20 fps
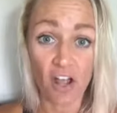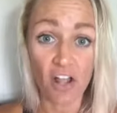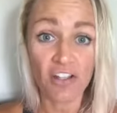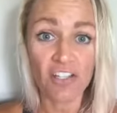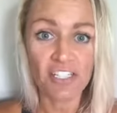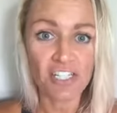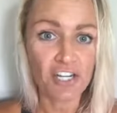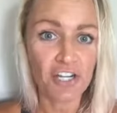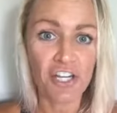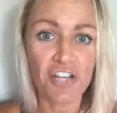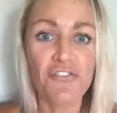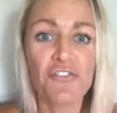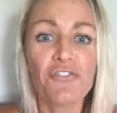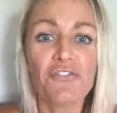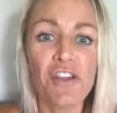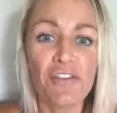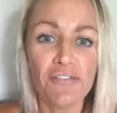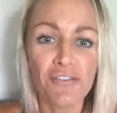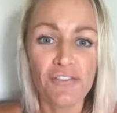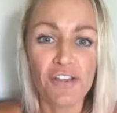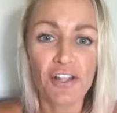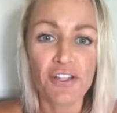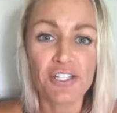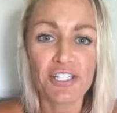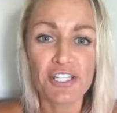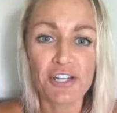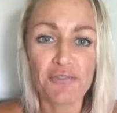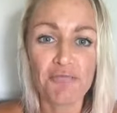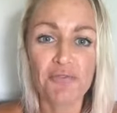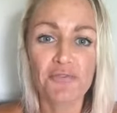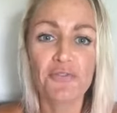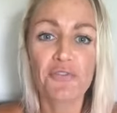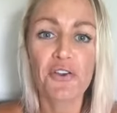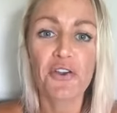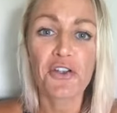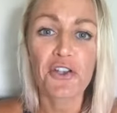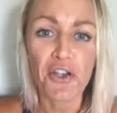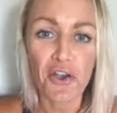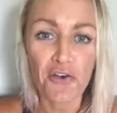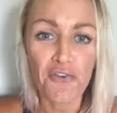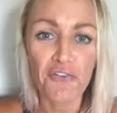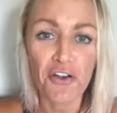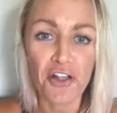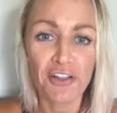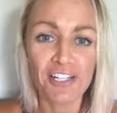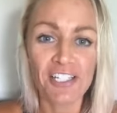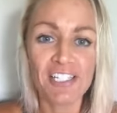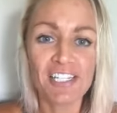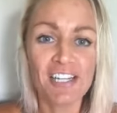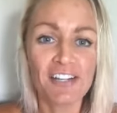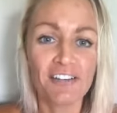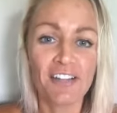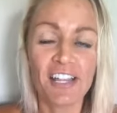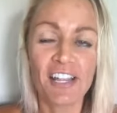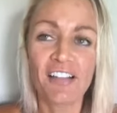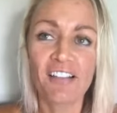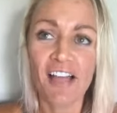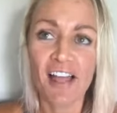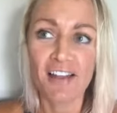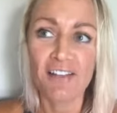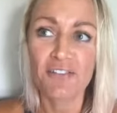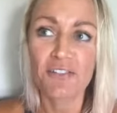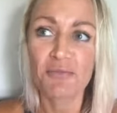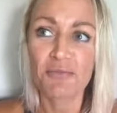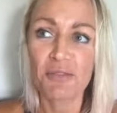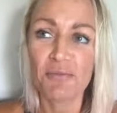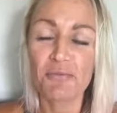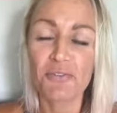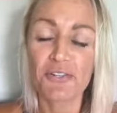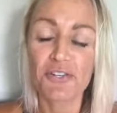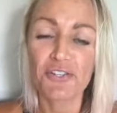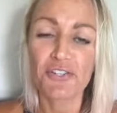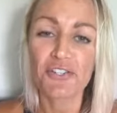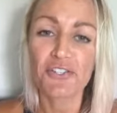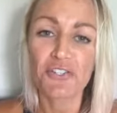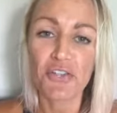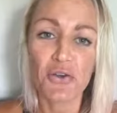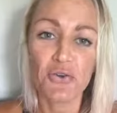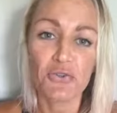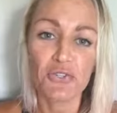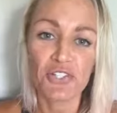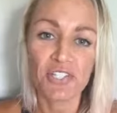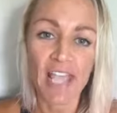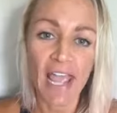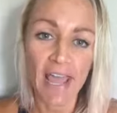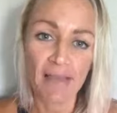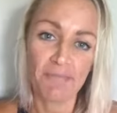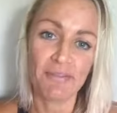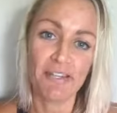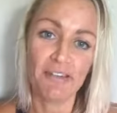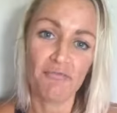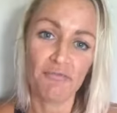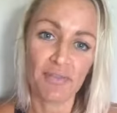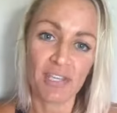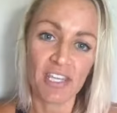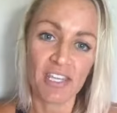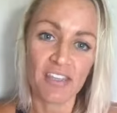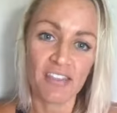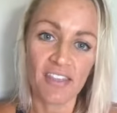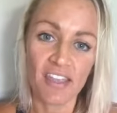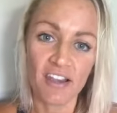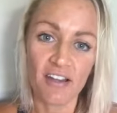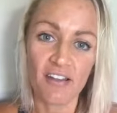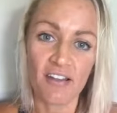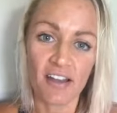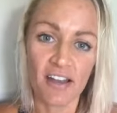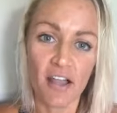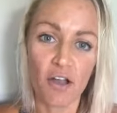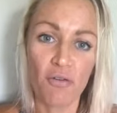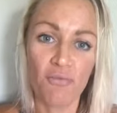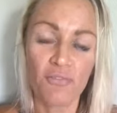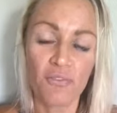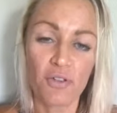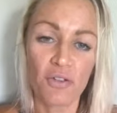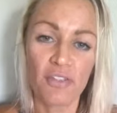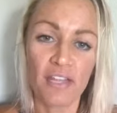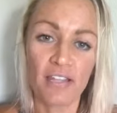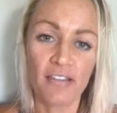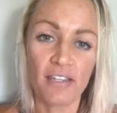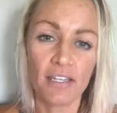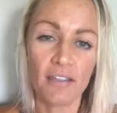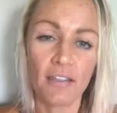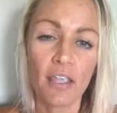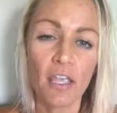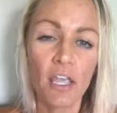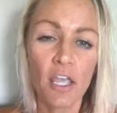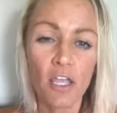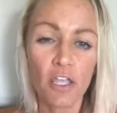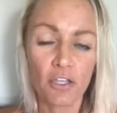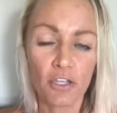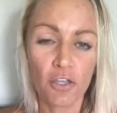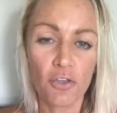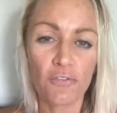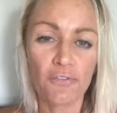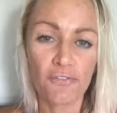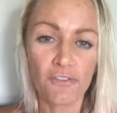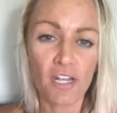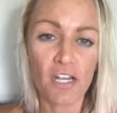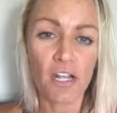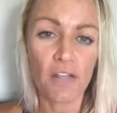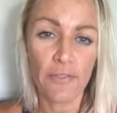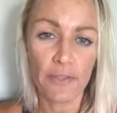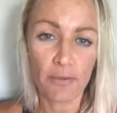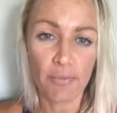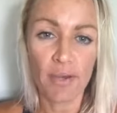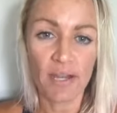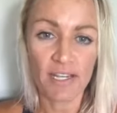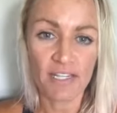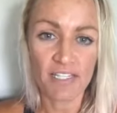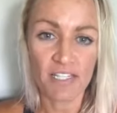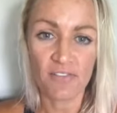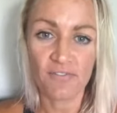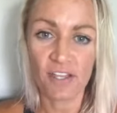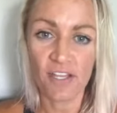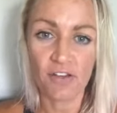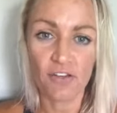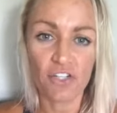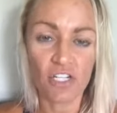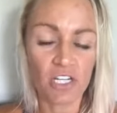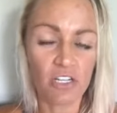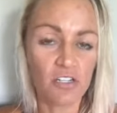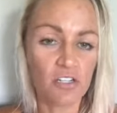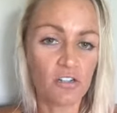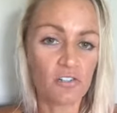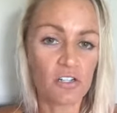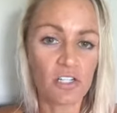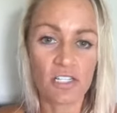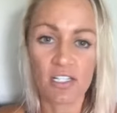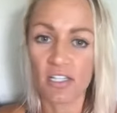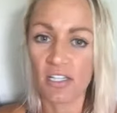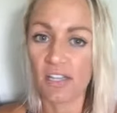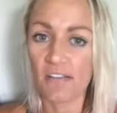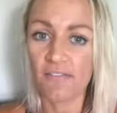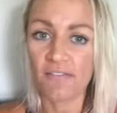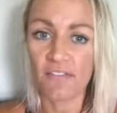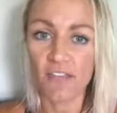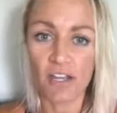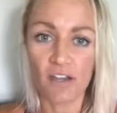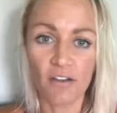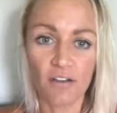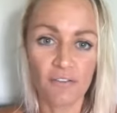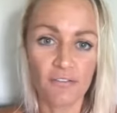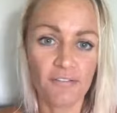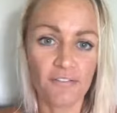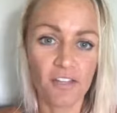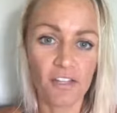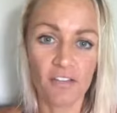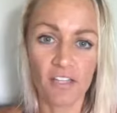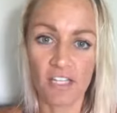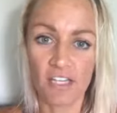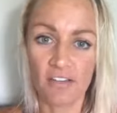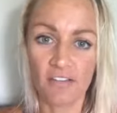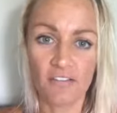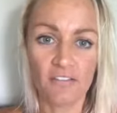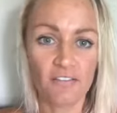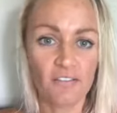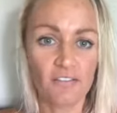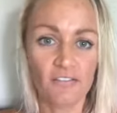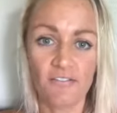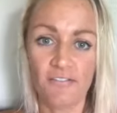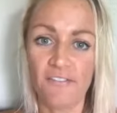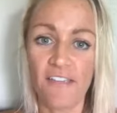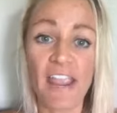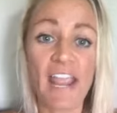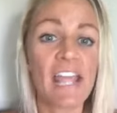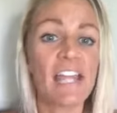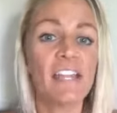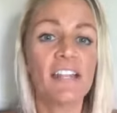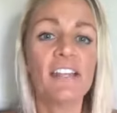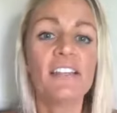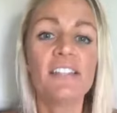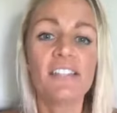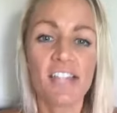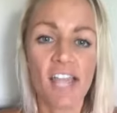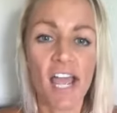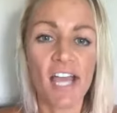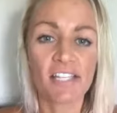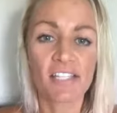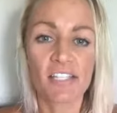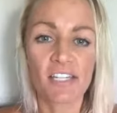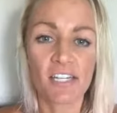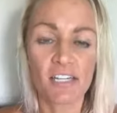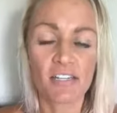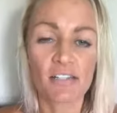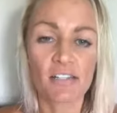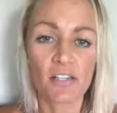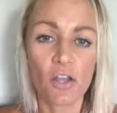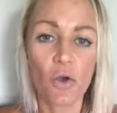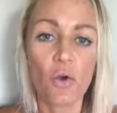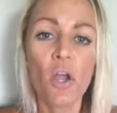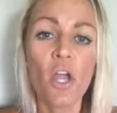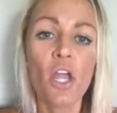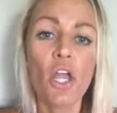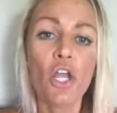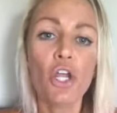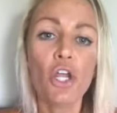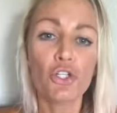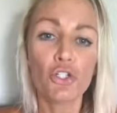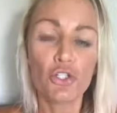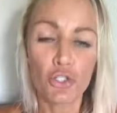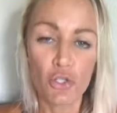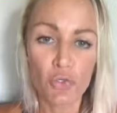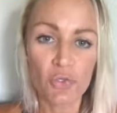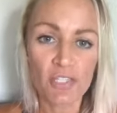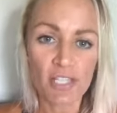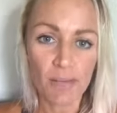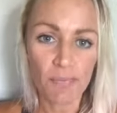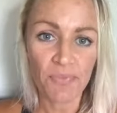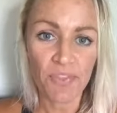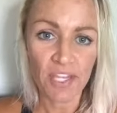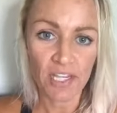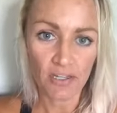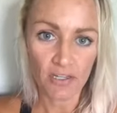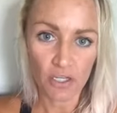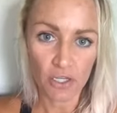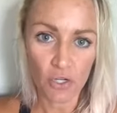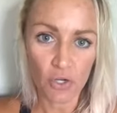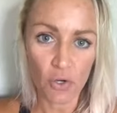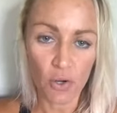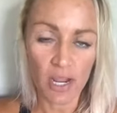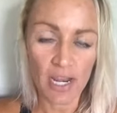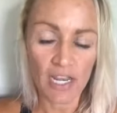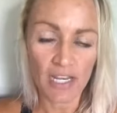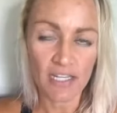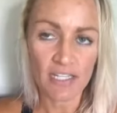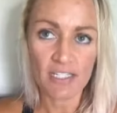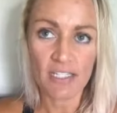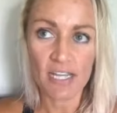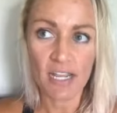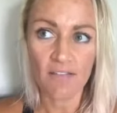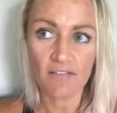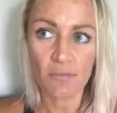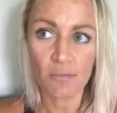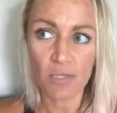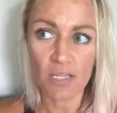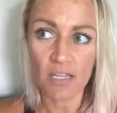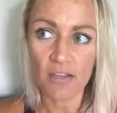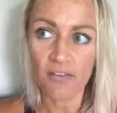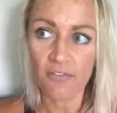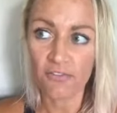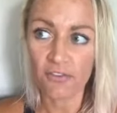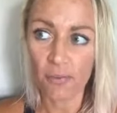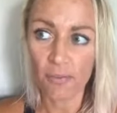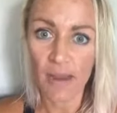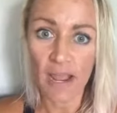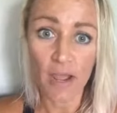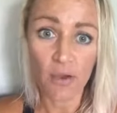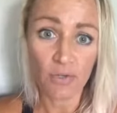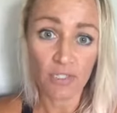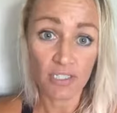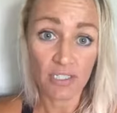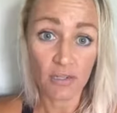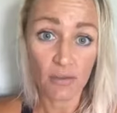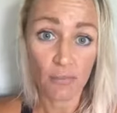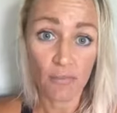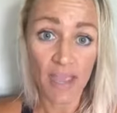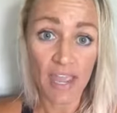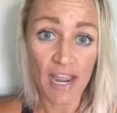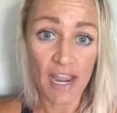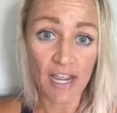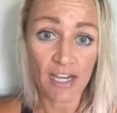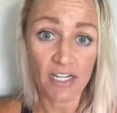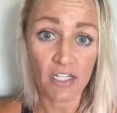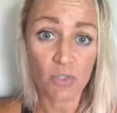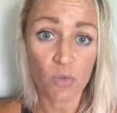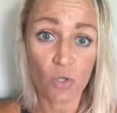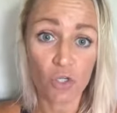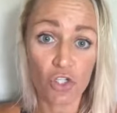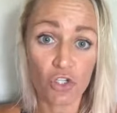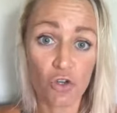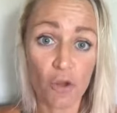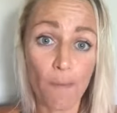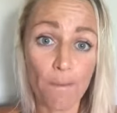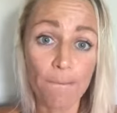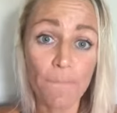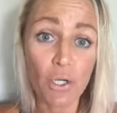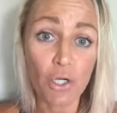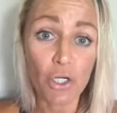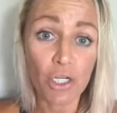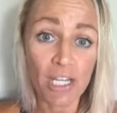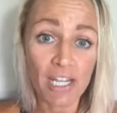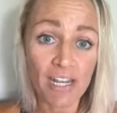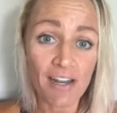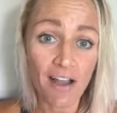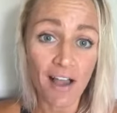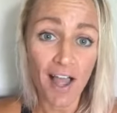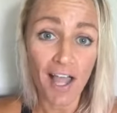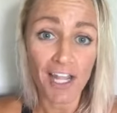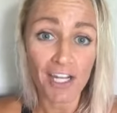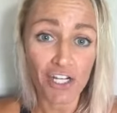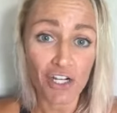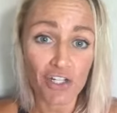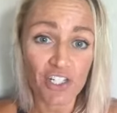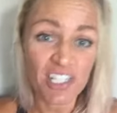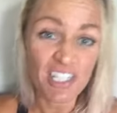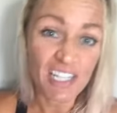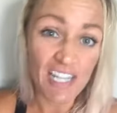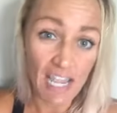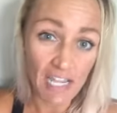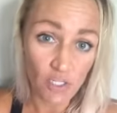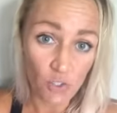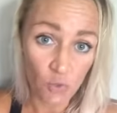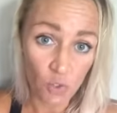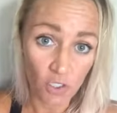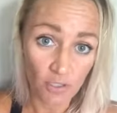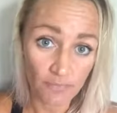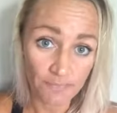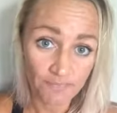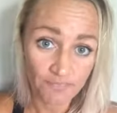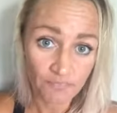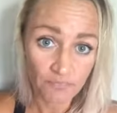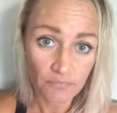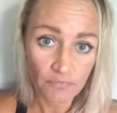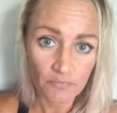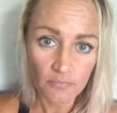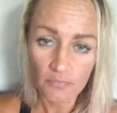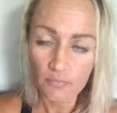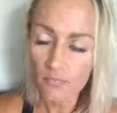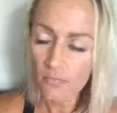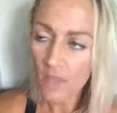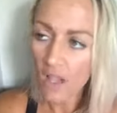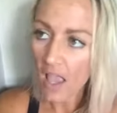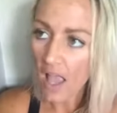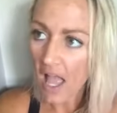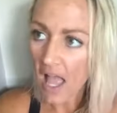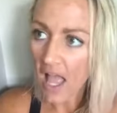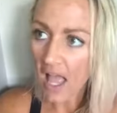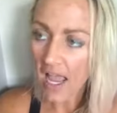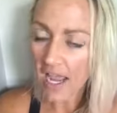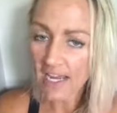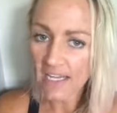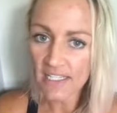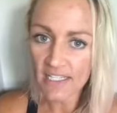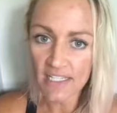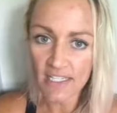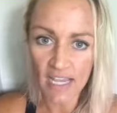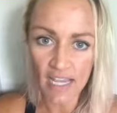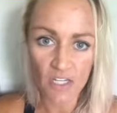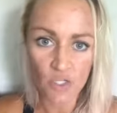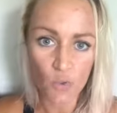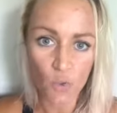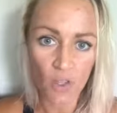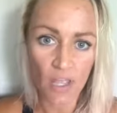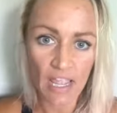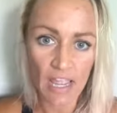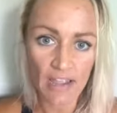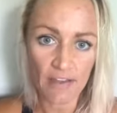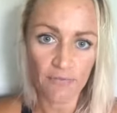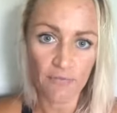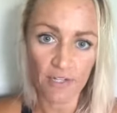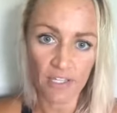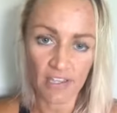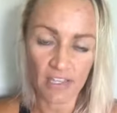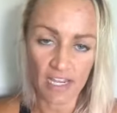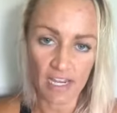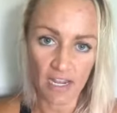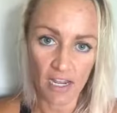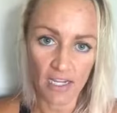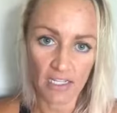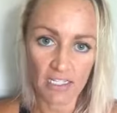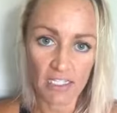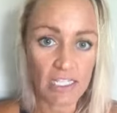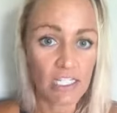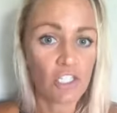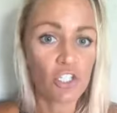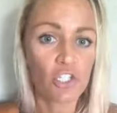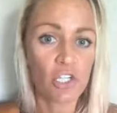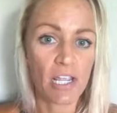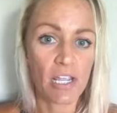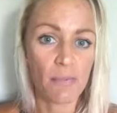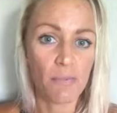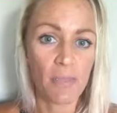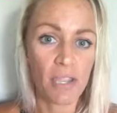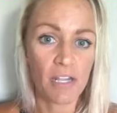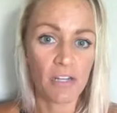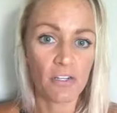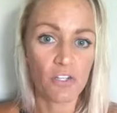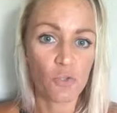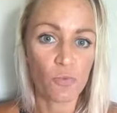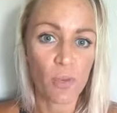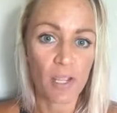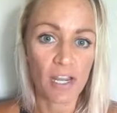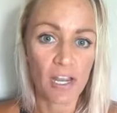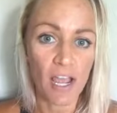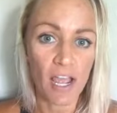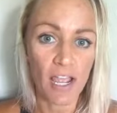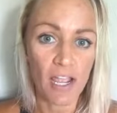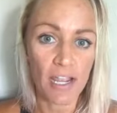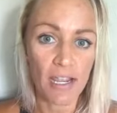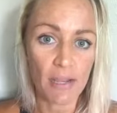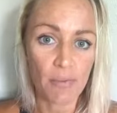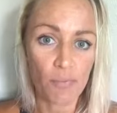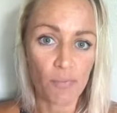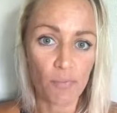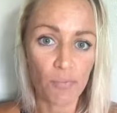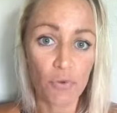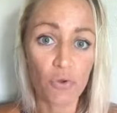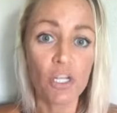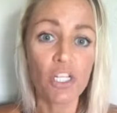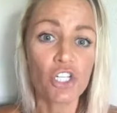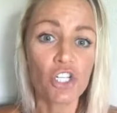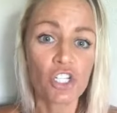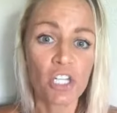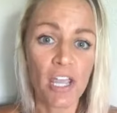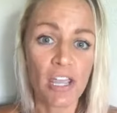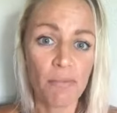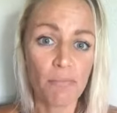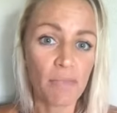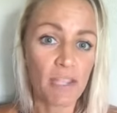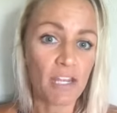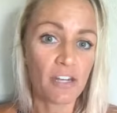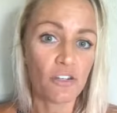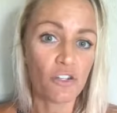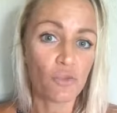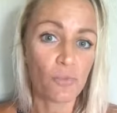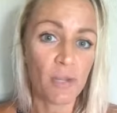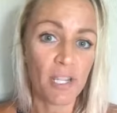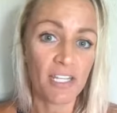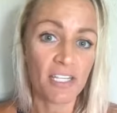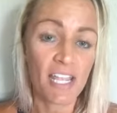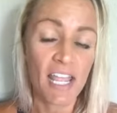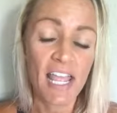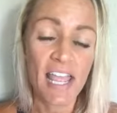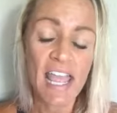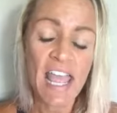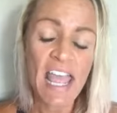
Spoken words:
If you've never volunteered before, go volunteer. Like a lot of those people are so just happy to be there and helpful that like you'll feed on their positive energy and you'll just leave there feeling fantastic. So do something new, and it doesn't have to be from now until May. I just want you to put it on your schedule. I schedule everything. I teach time management. I preach time management.